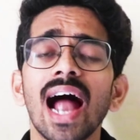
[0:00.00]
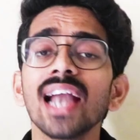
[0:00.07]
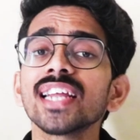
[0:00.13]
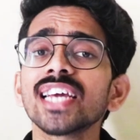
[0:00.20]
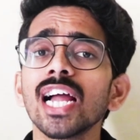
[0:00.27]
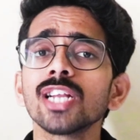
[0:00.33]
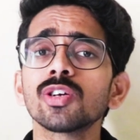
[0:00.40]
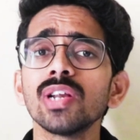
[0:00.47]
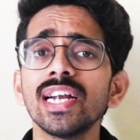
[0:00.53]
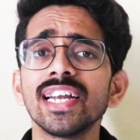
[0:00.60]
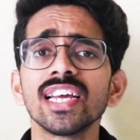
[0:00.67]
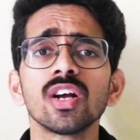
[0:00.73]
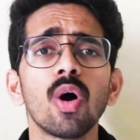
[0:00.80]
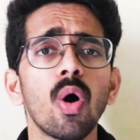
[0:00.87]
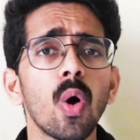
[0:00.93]
and
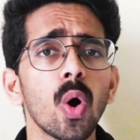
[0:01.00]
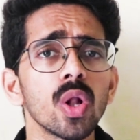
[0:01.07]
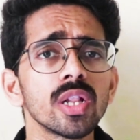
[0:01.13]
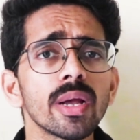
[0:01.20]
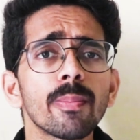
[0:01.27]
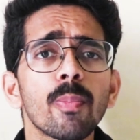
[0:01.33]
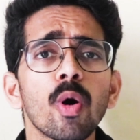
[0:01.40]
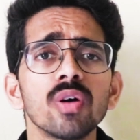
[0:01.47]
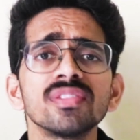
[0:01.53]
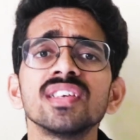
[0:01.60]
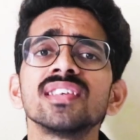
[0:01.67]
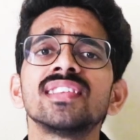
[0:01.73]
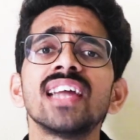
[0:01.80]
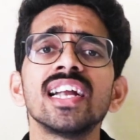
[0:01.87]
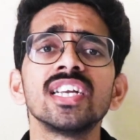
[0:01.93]
calculating all the
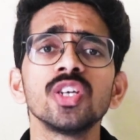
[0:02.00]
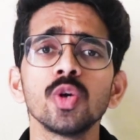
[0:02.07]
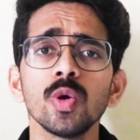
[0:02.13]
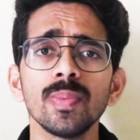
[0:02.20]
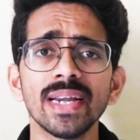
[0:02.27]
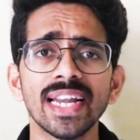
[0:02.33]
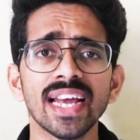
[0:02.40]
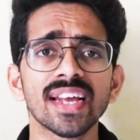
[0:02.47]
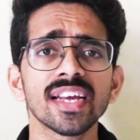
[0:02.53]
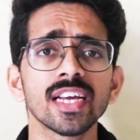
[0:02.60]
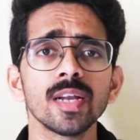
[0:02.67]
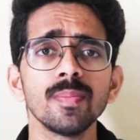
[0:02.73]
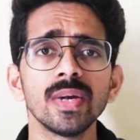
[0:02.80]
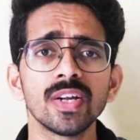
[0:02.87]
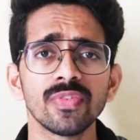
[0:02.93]
pauses that you'll be
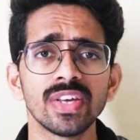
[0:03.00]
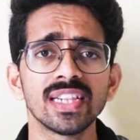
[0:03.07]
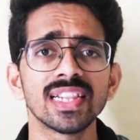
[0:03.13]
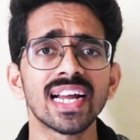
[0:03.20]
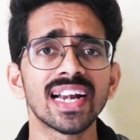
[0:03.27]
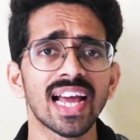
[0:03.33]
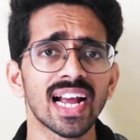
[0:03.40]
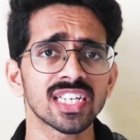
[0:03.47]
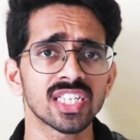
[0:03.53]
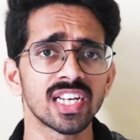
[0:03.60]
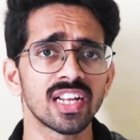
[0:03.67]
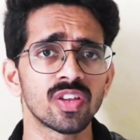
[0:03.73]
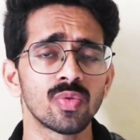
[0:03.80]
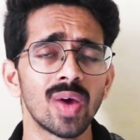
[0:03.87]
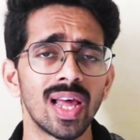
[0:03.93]
taking in between that
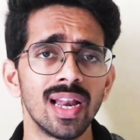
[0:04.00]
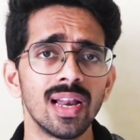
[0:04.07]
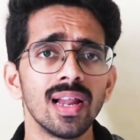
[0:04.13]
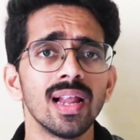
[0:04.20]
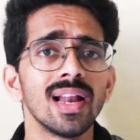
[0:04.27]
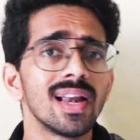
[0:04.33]
action as well.